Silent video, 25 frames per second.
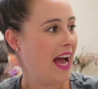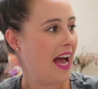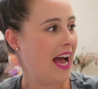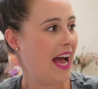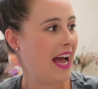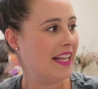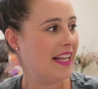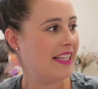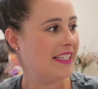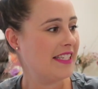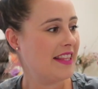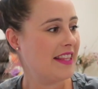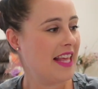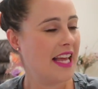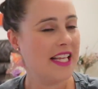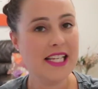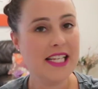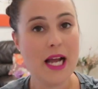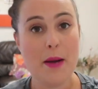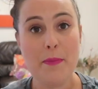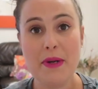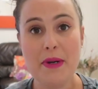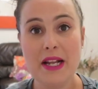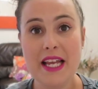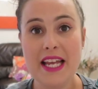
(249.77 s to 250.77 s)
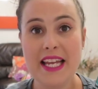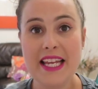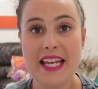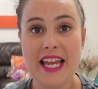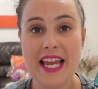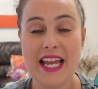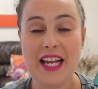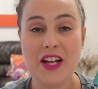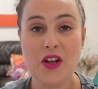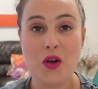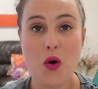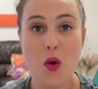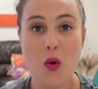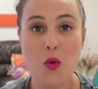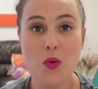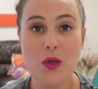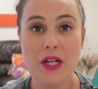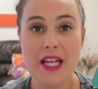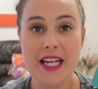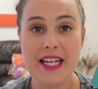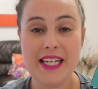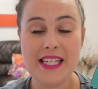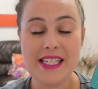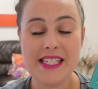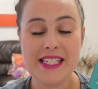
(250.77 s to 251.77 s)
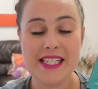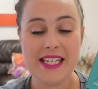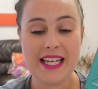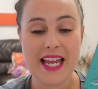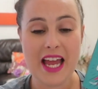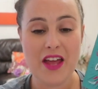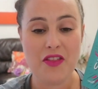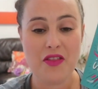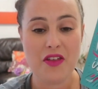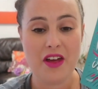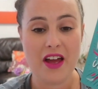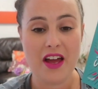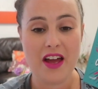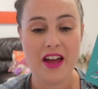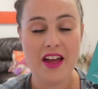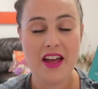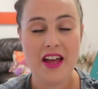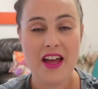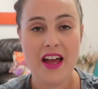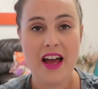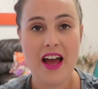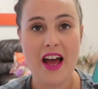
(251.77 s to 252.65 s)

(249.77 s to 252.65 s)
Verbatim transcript: And they're dabbling in calling together